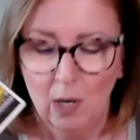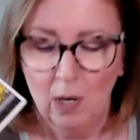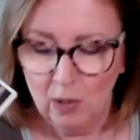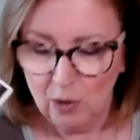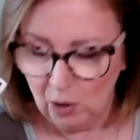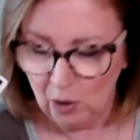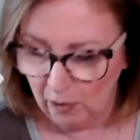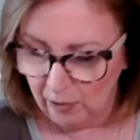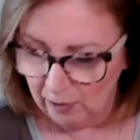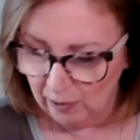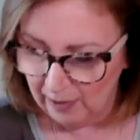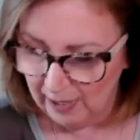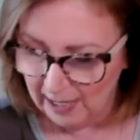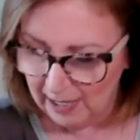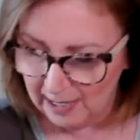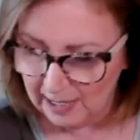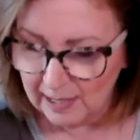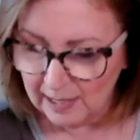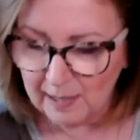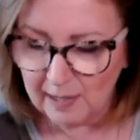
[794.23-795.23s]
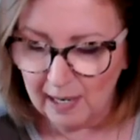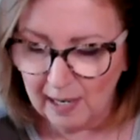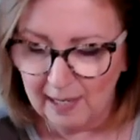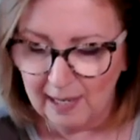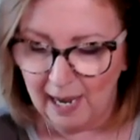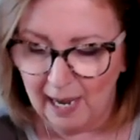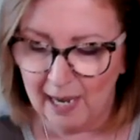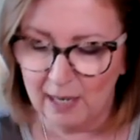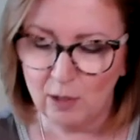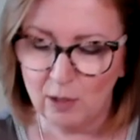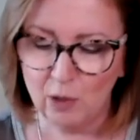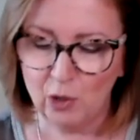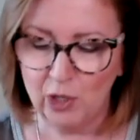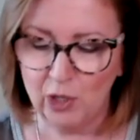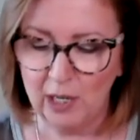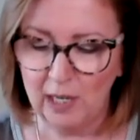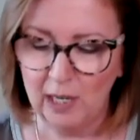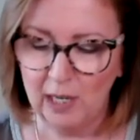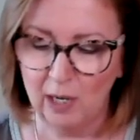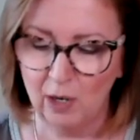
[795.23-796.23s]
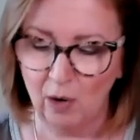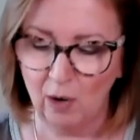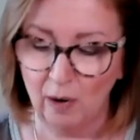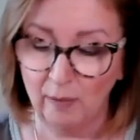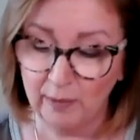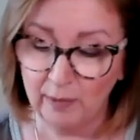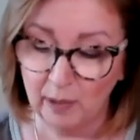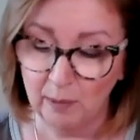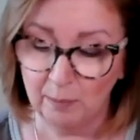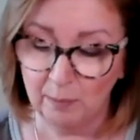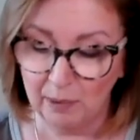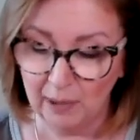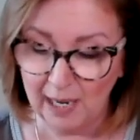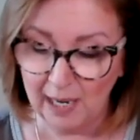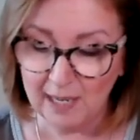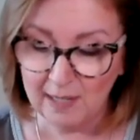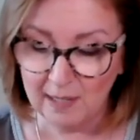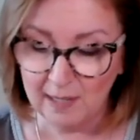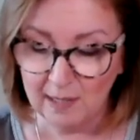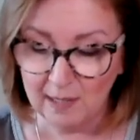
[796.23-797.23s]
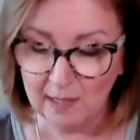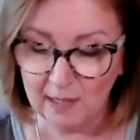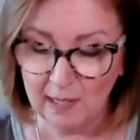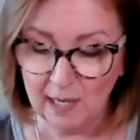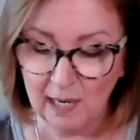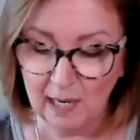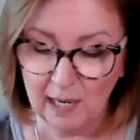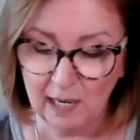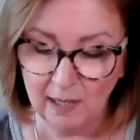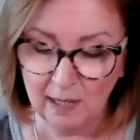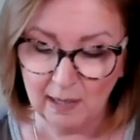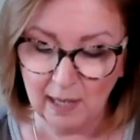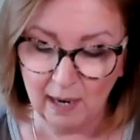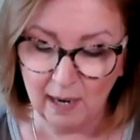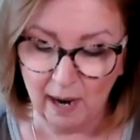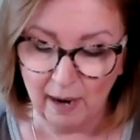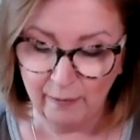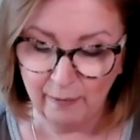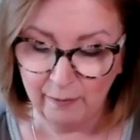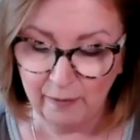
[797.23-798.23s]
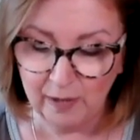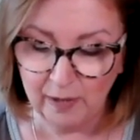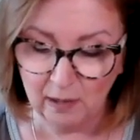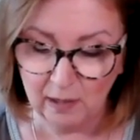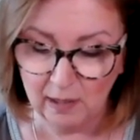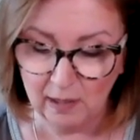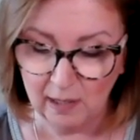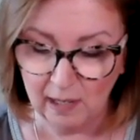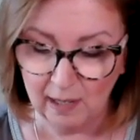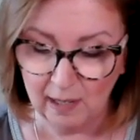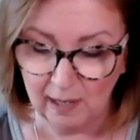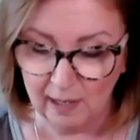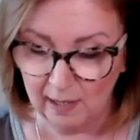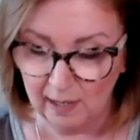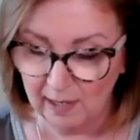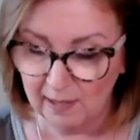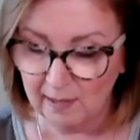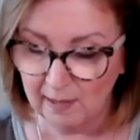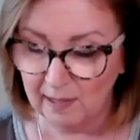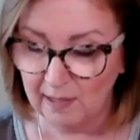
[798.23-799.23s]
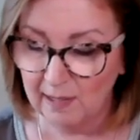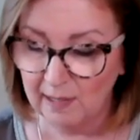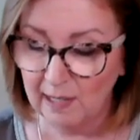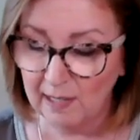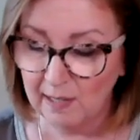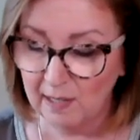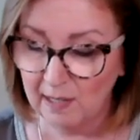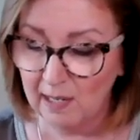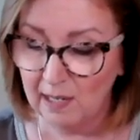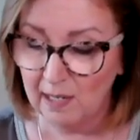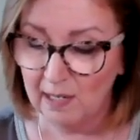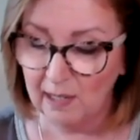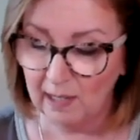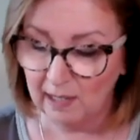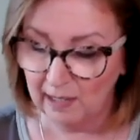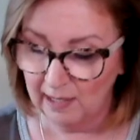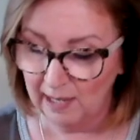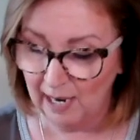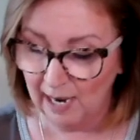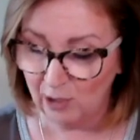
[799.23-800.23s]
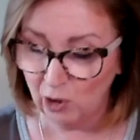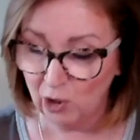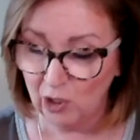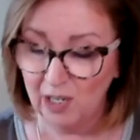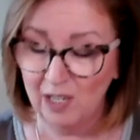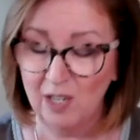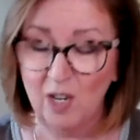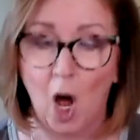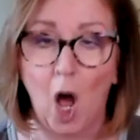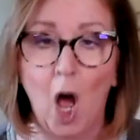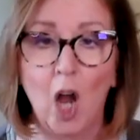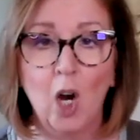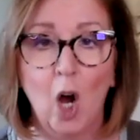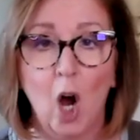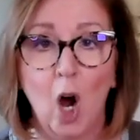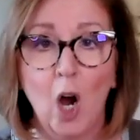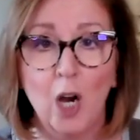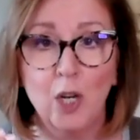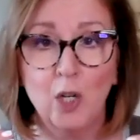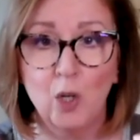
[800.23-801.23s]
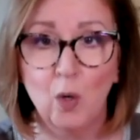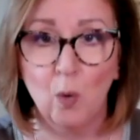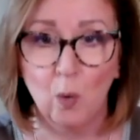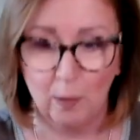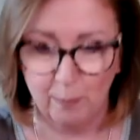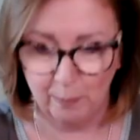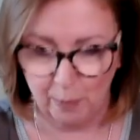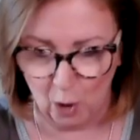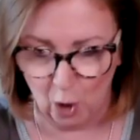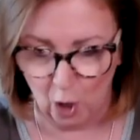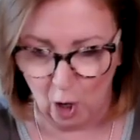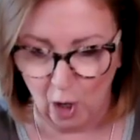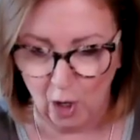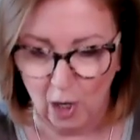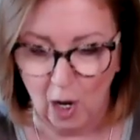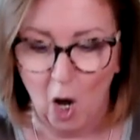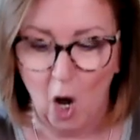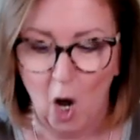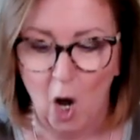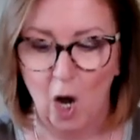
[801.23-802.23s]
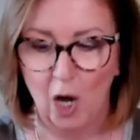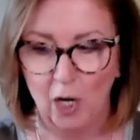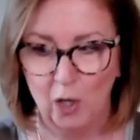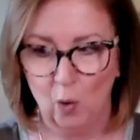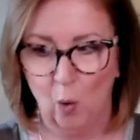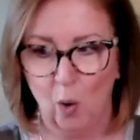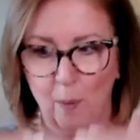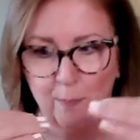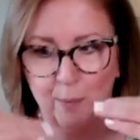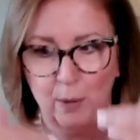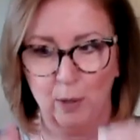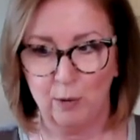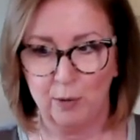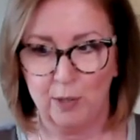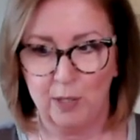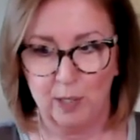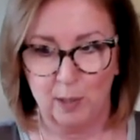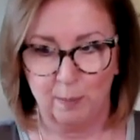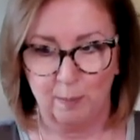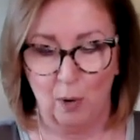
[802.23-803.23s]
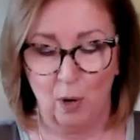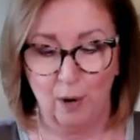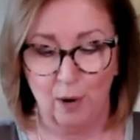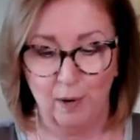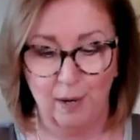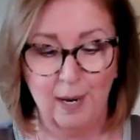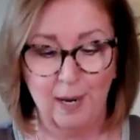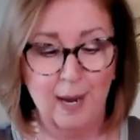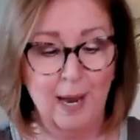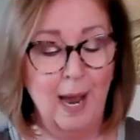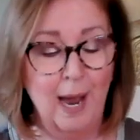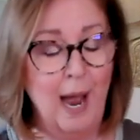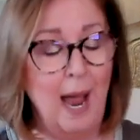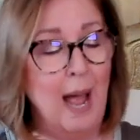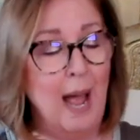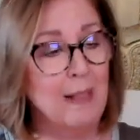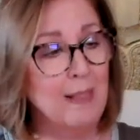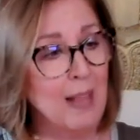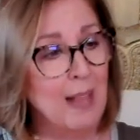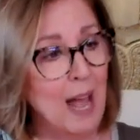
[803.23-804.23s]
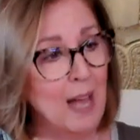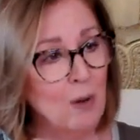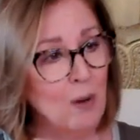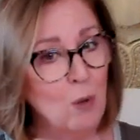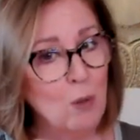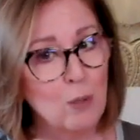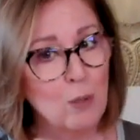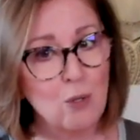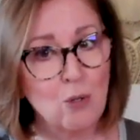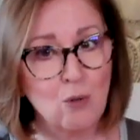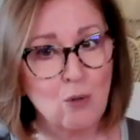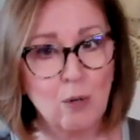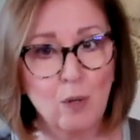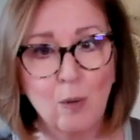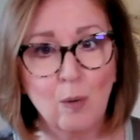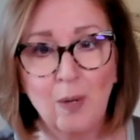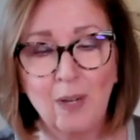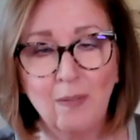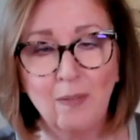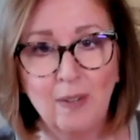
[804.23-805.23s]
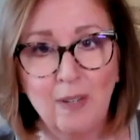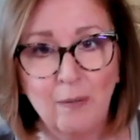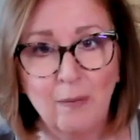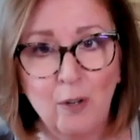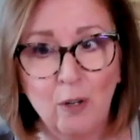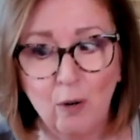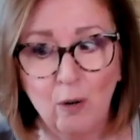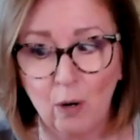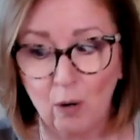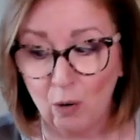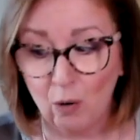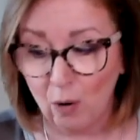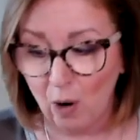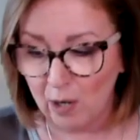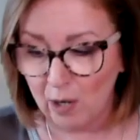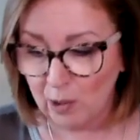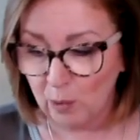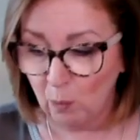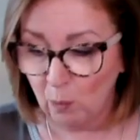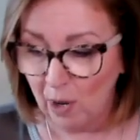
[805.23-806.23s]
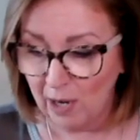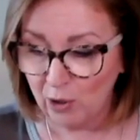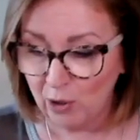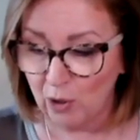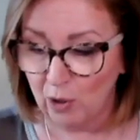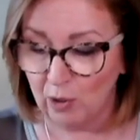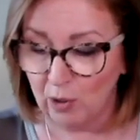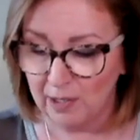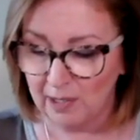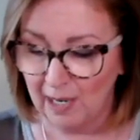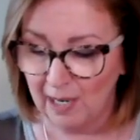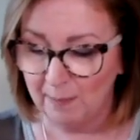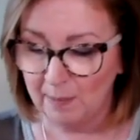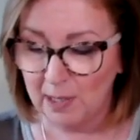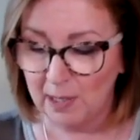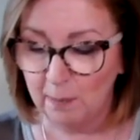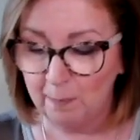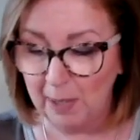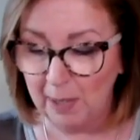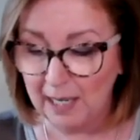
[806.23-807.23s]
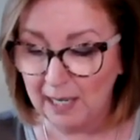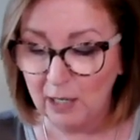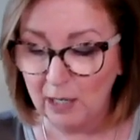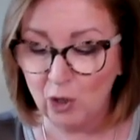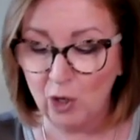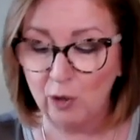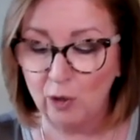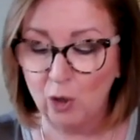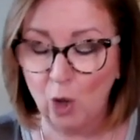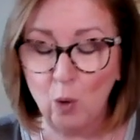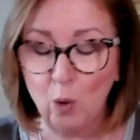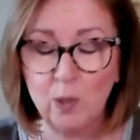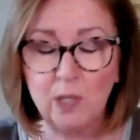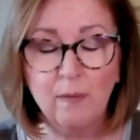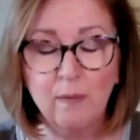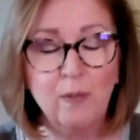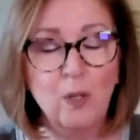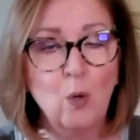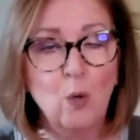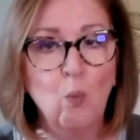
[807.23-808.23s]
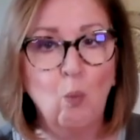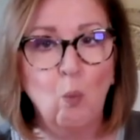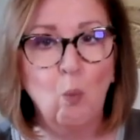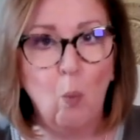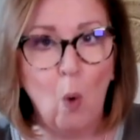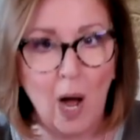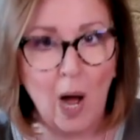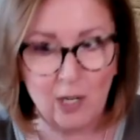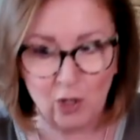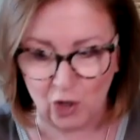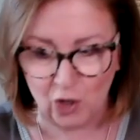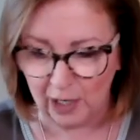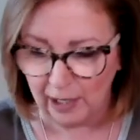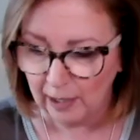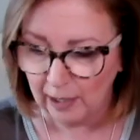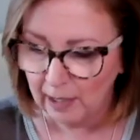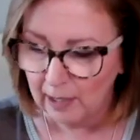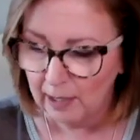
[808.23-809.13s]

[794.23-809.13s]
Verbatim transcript: So there is an energy here of complacency that I feel in, has existed in the connection, not on your part, on your person's part. And that holds true even if you're a cross watcher, because I'm speaking to those of you watching.